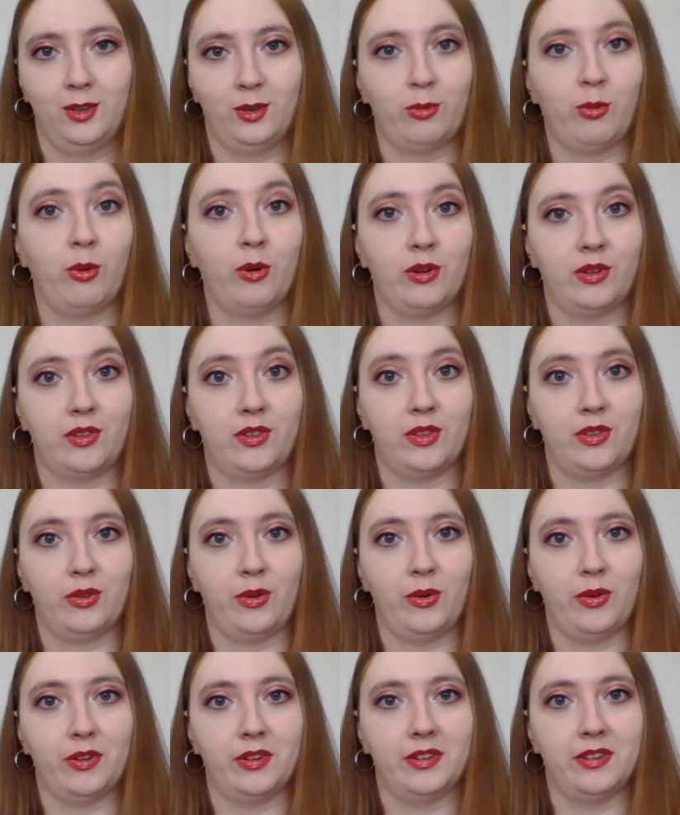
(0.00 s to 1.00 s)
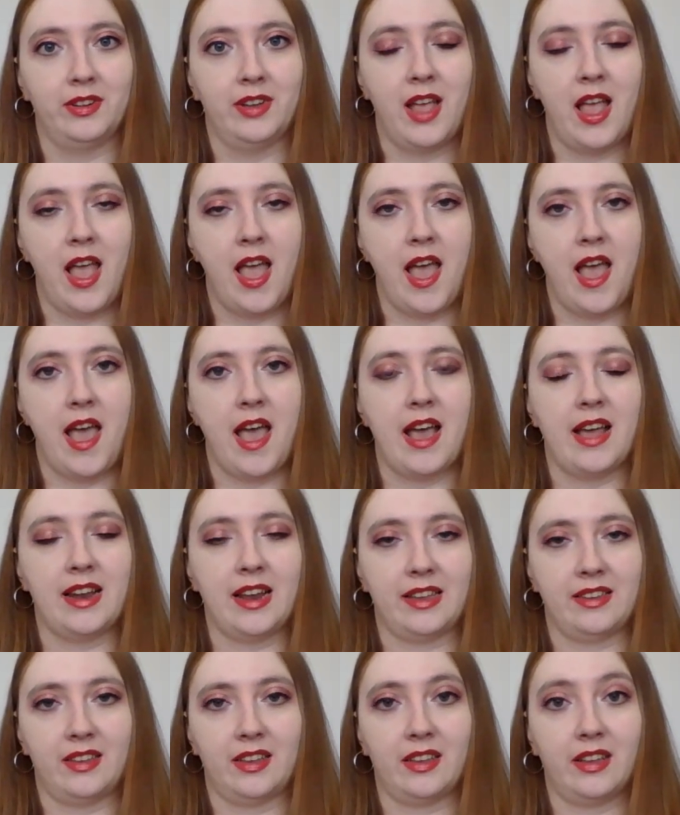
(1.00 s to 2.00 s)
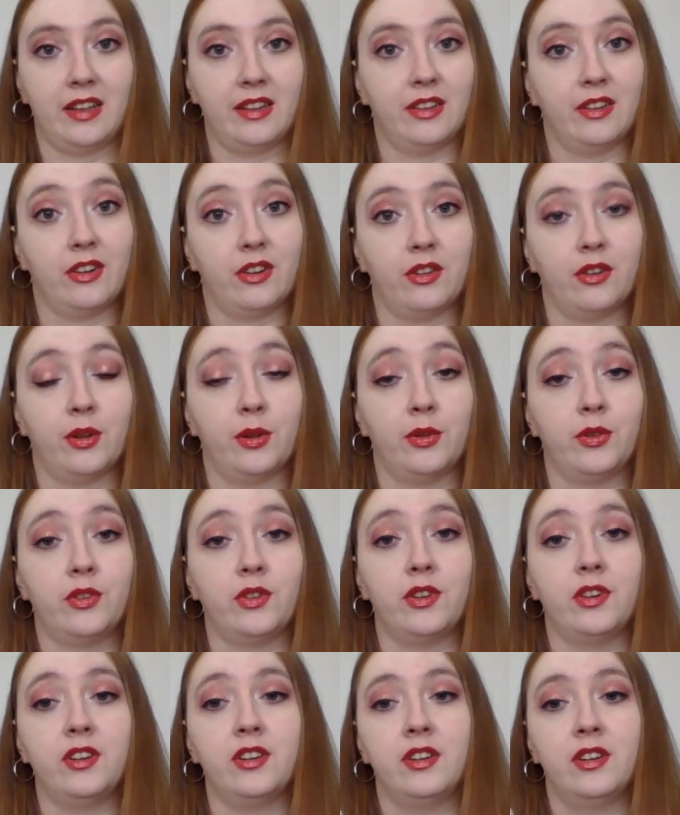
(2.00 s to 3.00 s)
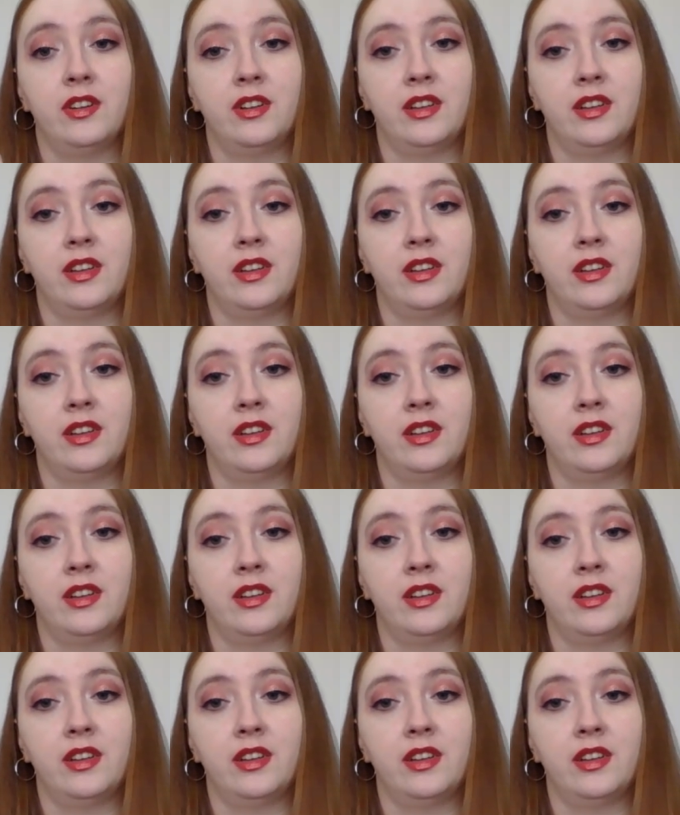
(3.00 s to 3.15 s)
towards the door, and as I got a little closer,